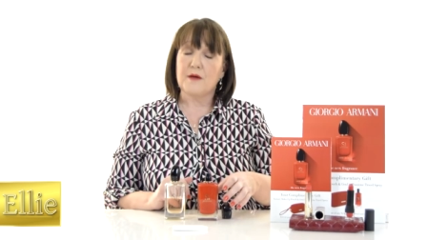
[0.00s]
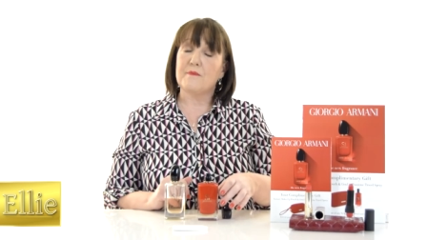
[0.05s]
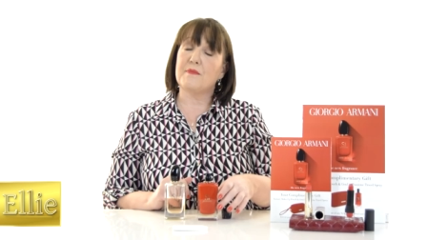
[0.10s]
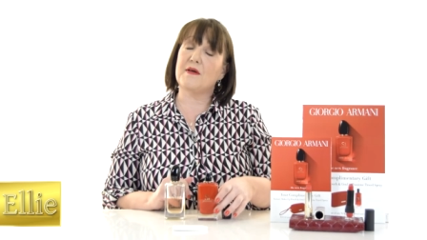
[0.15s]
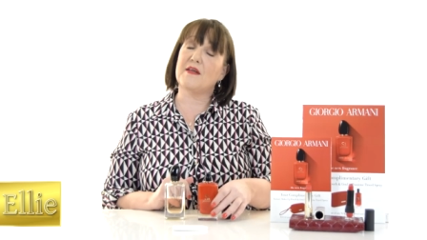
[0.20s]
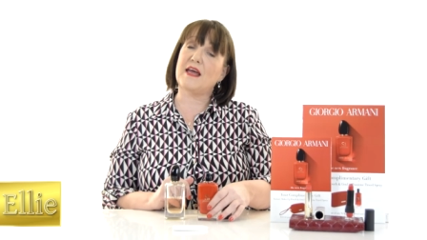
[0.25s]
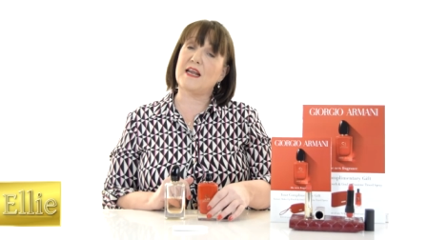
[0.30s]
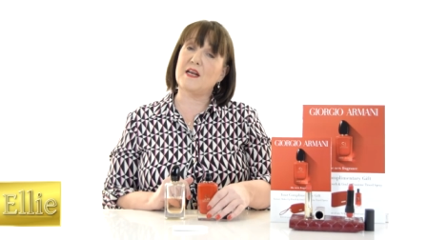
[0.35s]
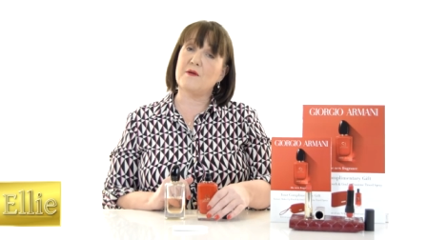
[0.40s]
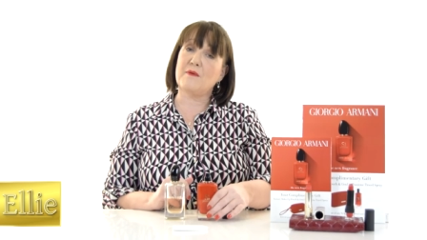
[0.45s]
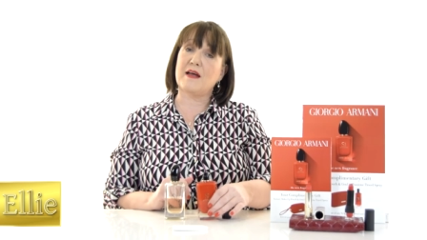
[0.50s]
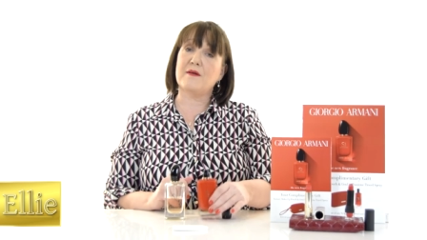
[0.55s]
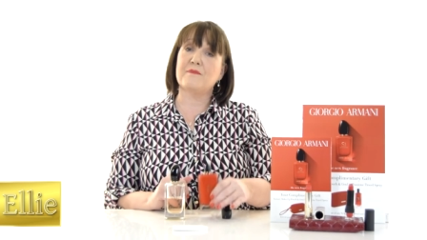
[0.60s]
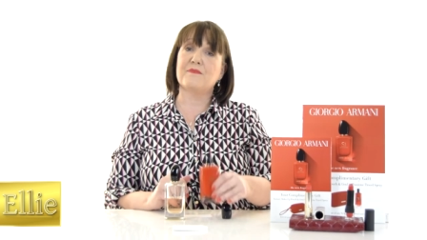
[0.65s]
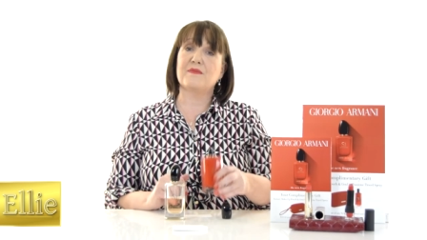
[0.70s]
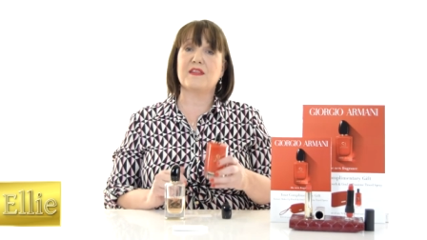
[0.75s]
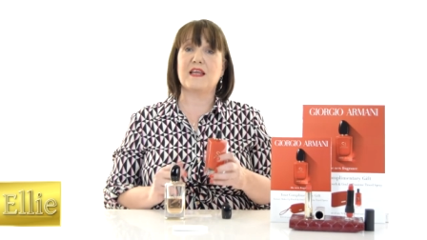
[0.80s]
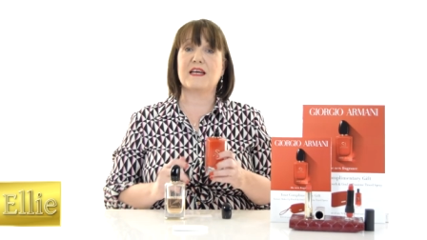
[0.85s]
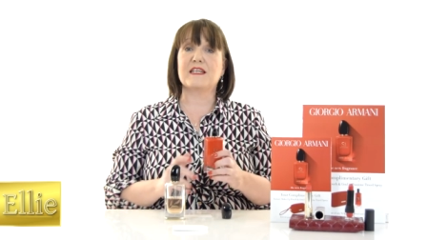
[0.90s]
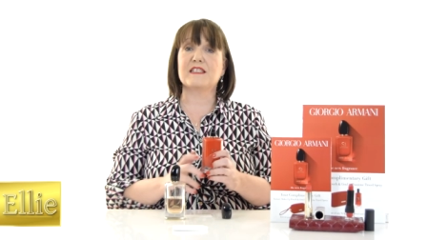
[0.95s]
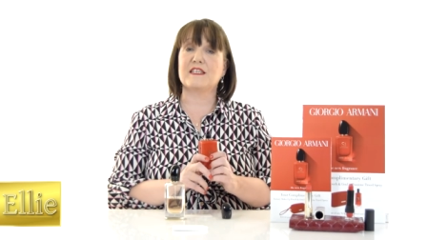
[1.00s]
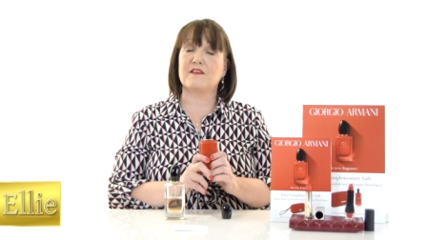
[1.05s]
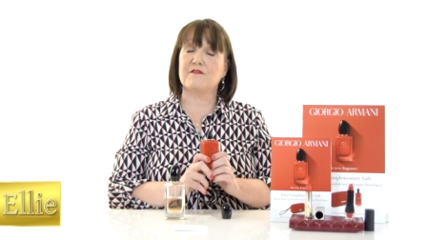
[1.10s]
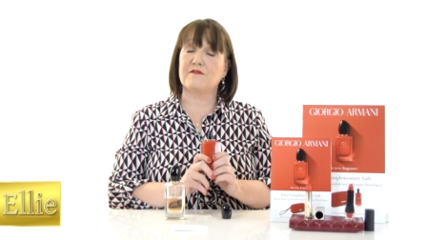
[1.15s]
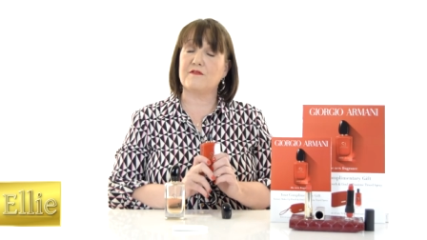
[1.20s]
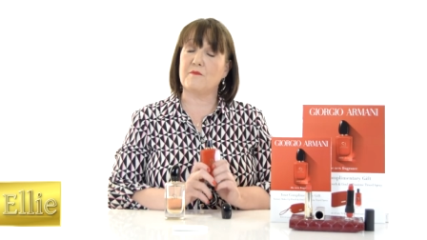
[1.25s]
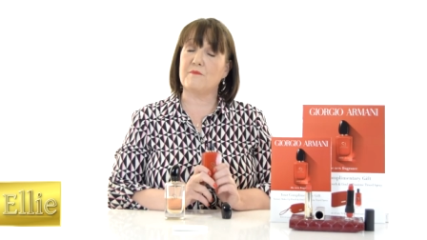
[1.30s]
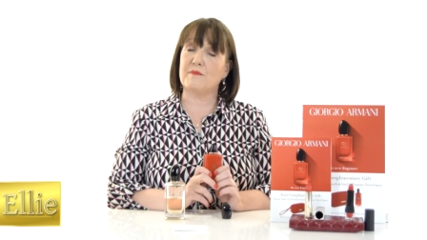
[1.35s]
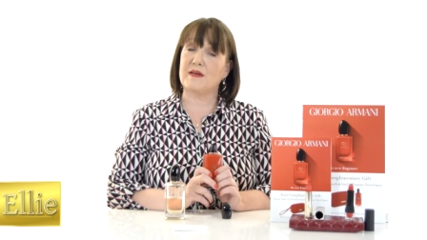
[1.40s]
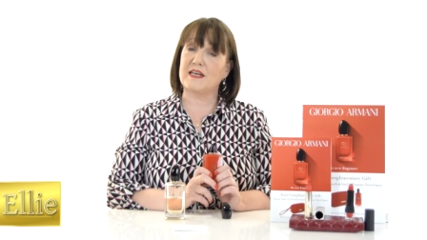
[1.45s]
But anyway, that's it
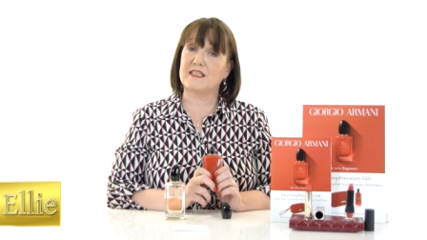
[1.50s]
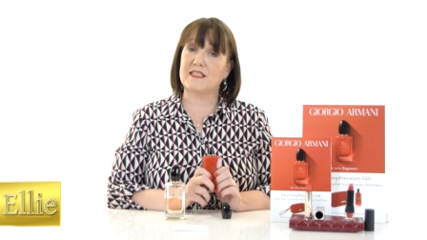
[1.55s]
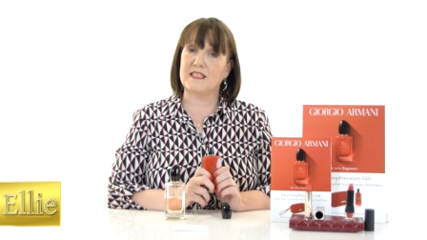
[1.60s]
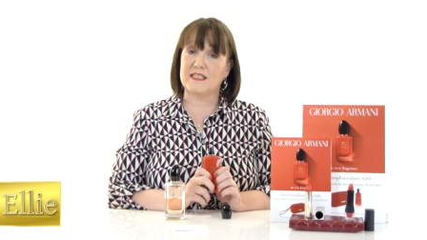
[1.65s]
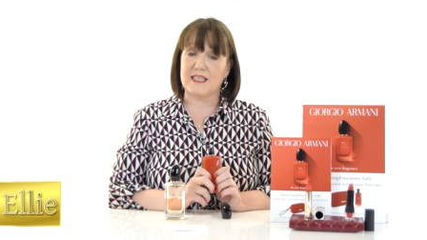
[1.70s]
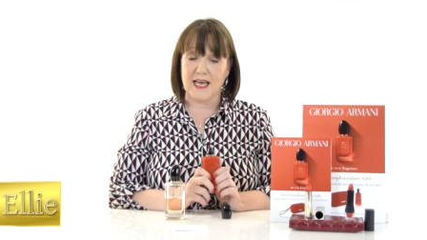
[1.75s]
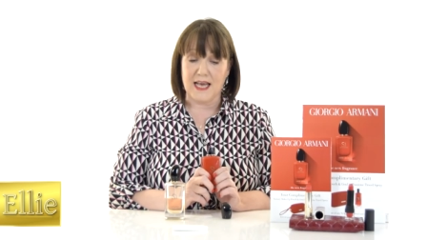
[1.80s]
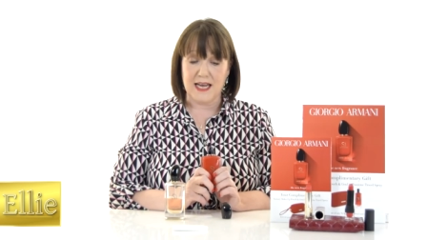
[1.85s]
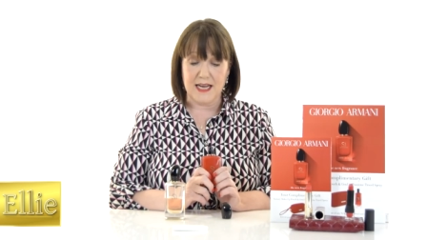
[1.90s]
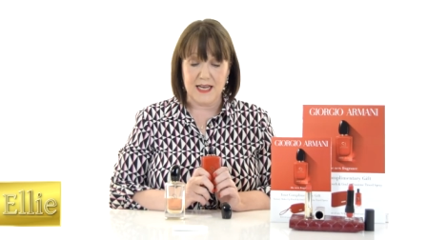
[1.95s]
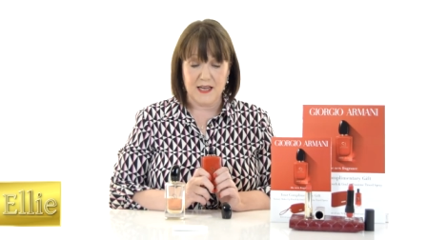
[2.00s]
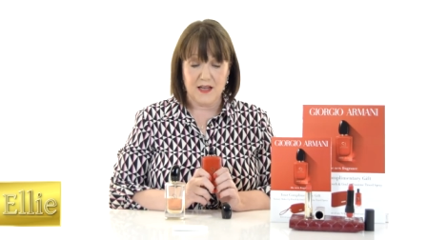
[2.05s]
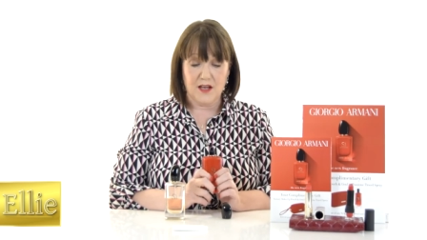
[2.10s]
from me today.